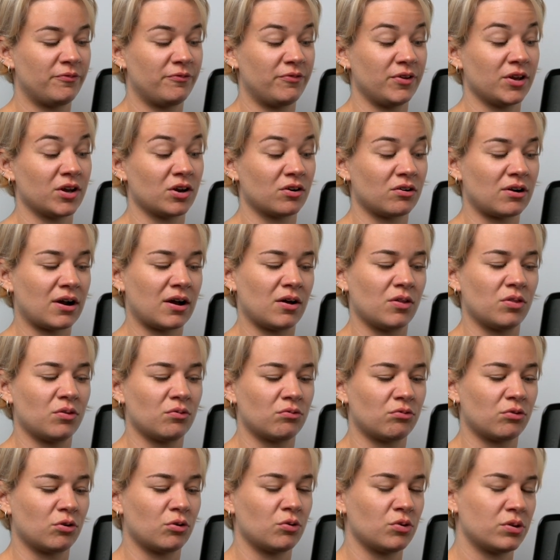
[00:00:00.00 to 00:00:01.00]
figure out
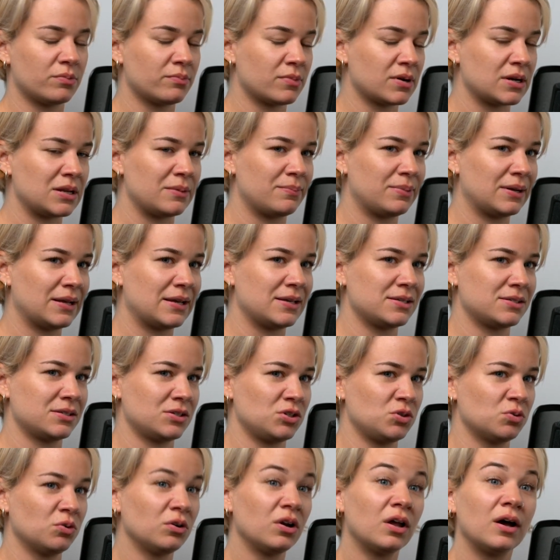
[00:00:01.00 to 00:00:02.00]
the role that money plays
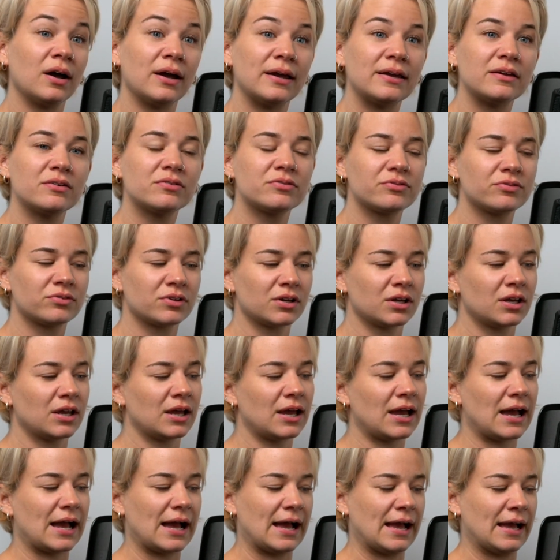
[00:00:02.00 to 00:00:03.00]
in your life.
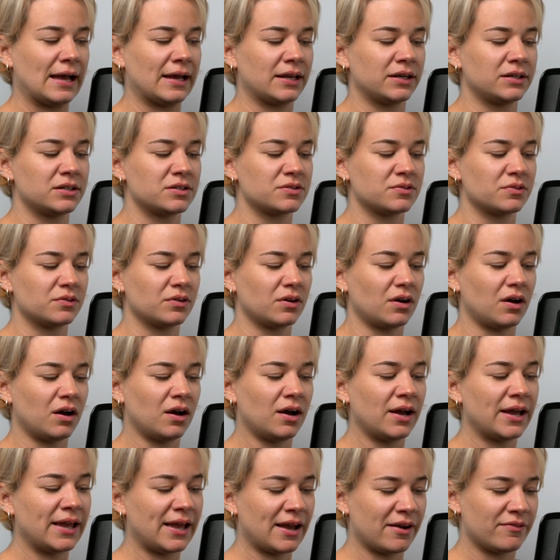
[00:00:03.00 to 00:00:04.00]
And
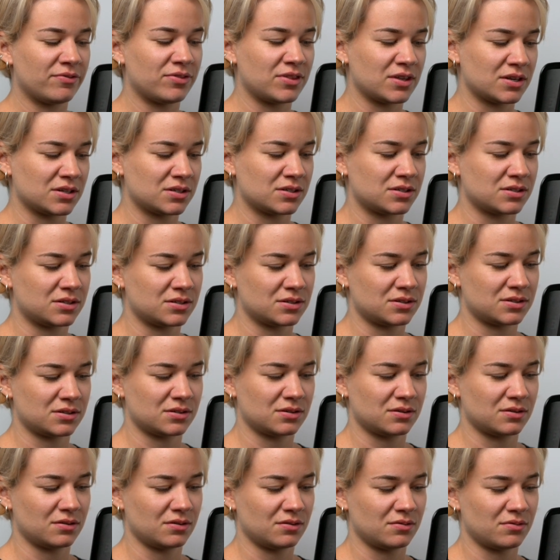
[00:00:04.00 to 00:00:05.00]
I have
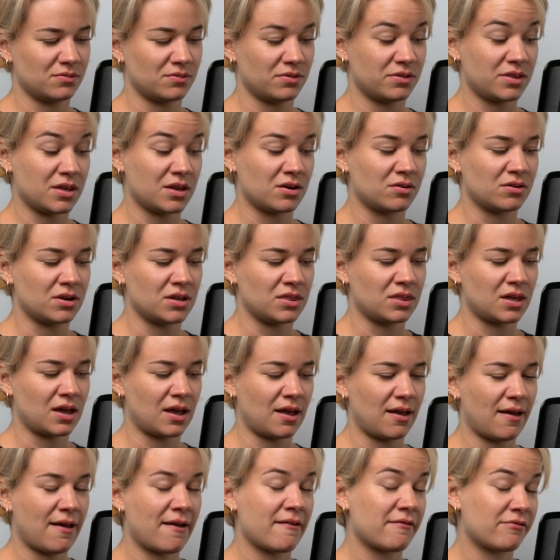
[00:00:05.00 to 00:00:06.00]
this theory
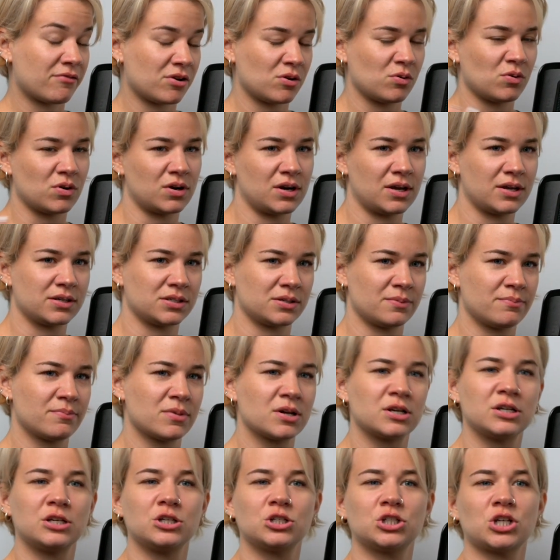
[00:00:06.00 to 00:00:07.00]
that everyone has a
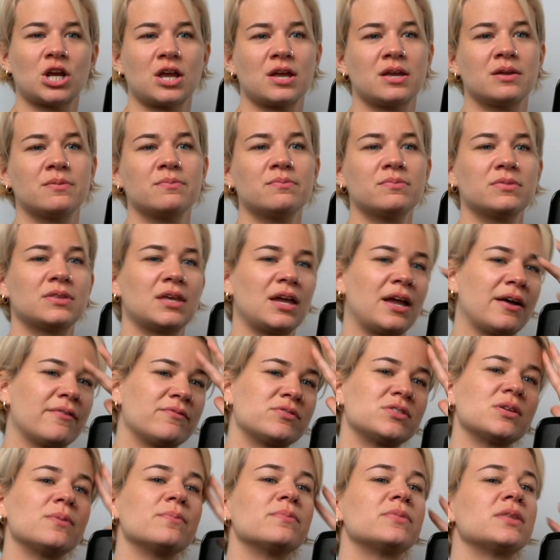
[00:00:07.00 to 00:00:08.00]
money shame. They
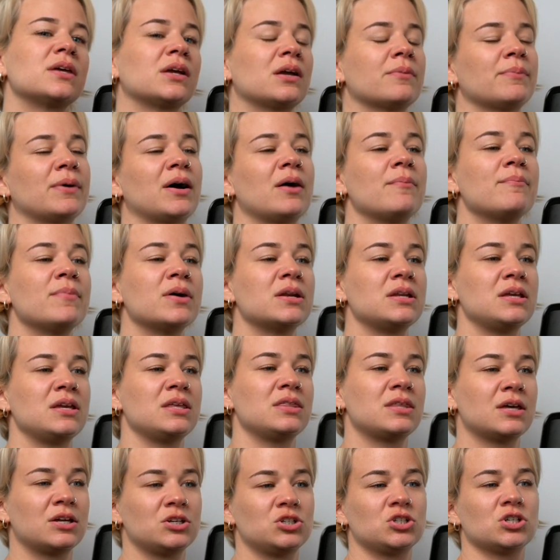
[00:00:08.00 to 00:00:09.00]
have something about money
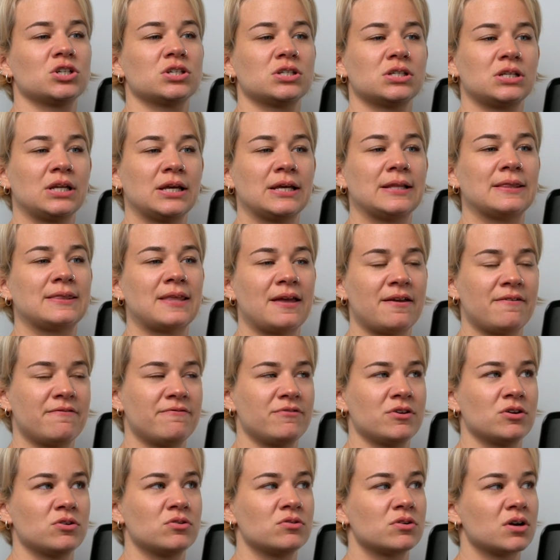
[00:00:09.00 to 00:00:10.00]
that just like they
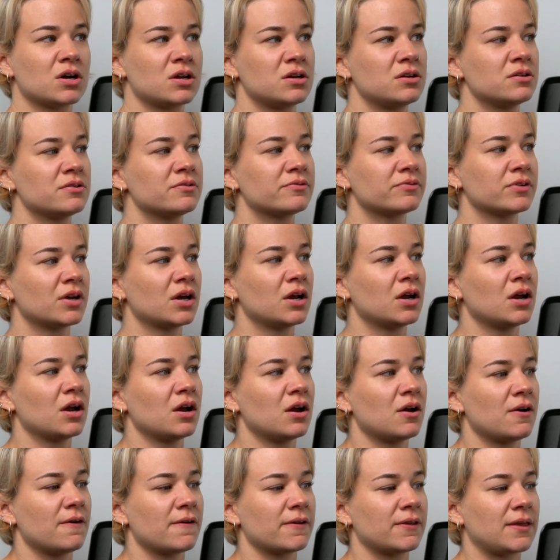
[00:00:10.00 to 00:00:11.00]
feel kind of
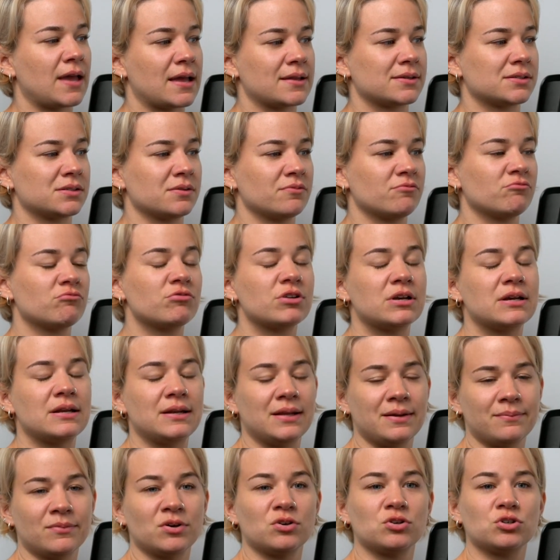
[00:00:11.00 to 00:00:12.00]
gets them
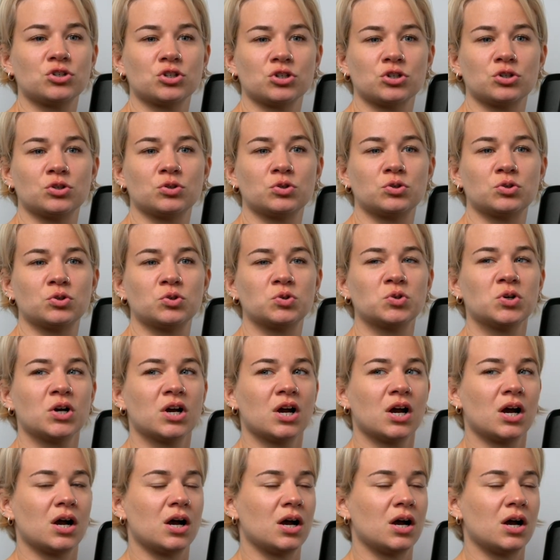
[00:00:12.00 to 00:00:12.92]
really emotional.